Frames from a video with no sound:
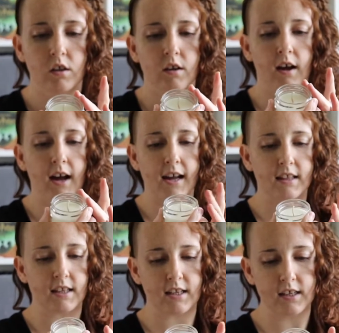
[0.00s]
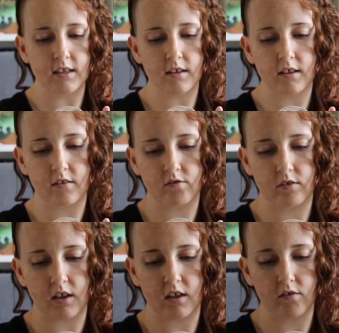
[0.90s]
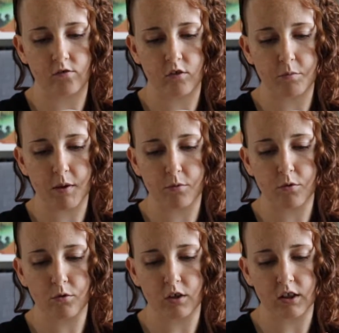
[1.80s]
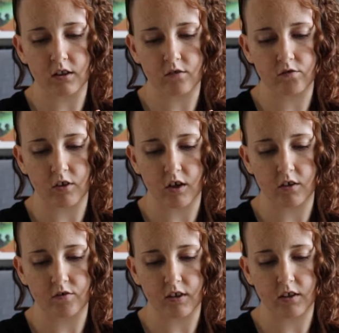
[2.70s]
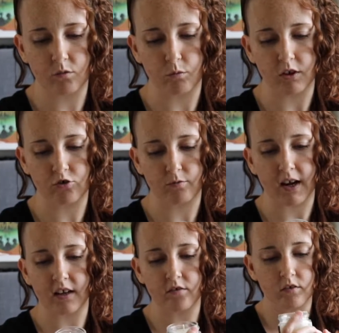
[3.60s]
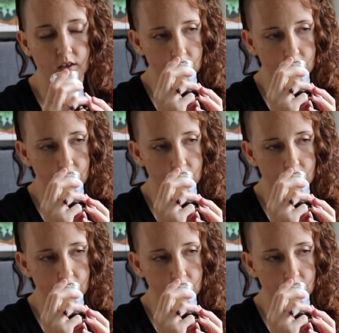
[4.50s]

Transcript: High Lady. And it says, to the people who look at the stars in wish, rise.